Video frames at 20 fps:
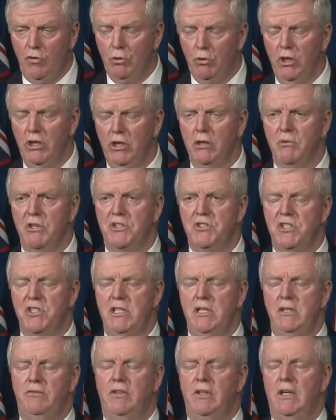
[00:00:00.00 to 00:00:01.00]
We're going to
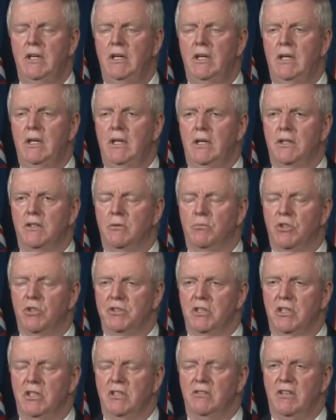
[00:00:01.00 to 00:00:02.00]
receive the
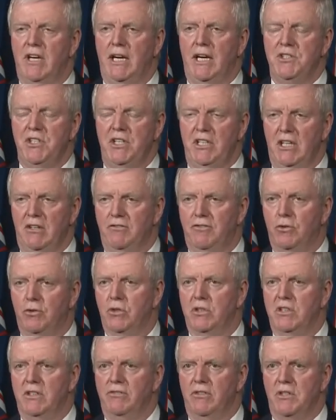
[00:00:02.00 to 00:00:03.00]
Moderna vaccine at
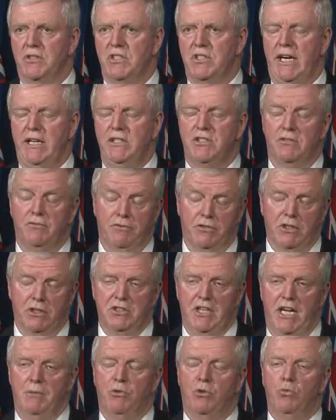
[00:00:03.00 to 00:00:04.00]
four different sites, for
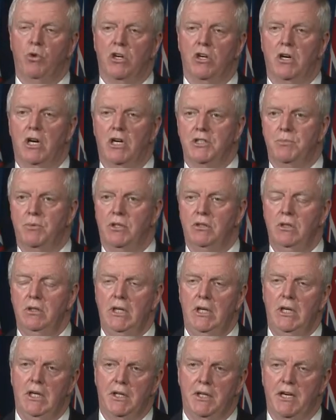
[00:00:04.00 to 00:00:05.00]
example, one
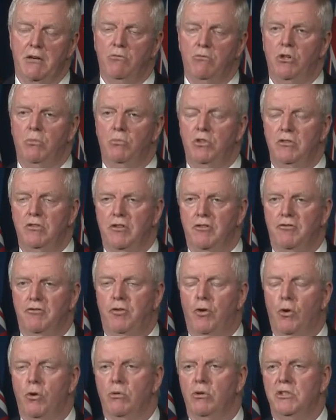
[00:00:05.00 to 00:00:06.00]
hospital. Then we'll move it
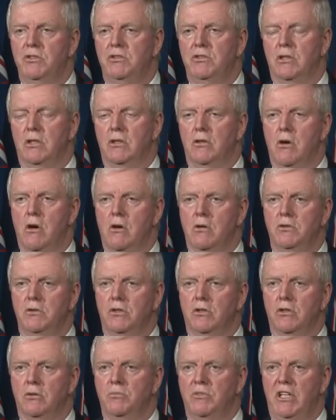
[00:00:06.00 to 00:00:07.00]
forward to the
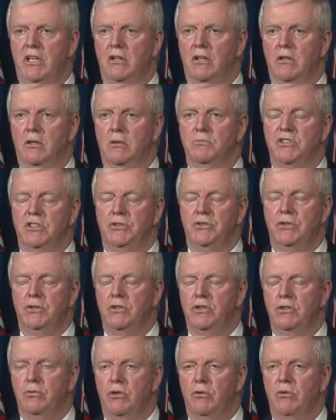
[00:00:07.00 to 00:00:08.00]
long-term care homes as
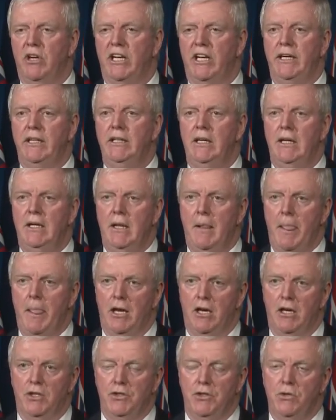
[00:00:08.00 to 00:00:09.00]
soon as we're ready,
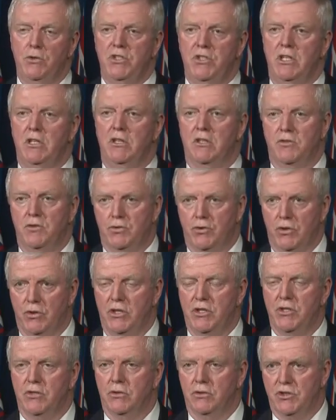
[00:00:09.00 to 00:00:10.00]
using the
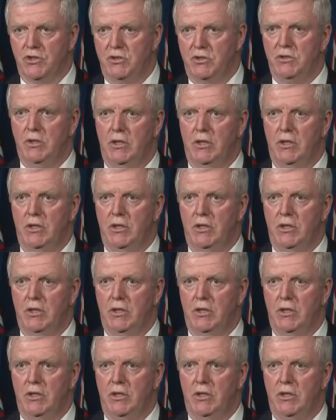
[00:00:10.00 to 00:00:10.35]
traditional